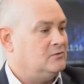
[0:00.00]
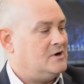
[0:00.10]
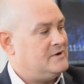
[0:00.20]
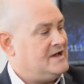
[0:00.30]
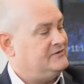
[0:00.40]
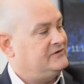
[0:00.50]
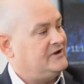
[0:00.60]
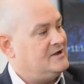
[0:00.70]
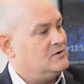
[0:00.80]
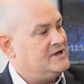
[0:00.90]
where we have the
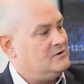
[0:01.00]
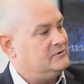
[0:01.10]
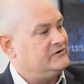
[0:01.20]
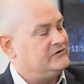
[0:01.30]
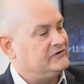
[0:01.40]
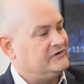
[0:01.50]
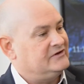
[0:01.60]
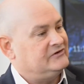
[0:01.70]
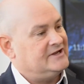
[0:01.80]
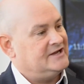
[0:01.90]
table here, which is
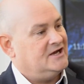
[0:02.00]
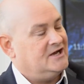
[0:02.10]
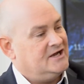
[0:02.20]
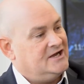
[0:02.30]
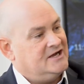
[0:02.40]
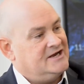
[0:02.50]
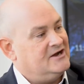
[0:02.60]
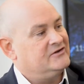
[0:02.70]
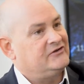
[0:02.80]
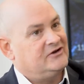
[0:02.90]
essentially an
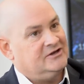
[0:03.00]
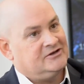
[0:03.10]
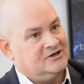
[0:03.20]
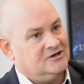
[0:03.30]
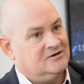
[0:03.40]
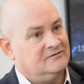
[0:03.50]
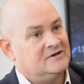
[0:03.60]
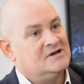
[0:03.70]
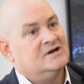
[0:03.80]
outside curve,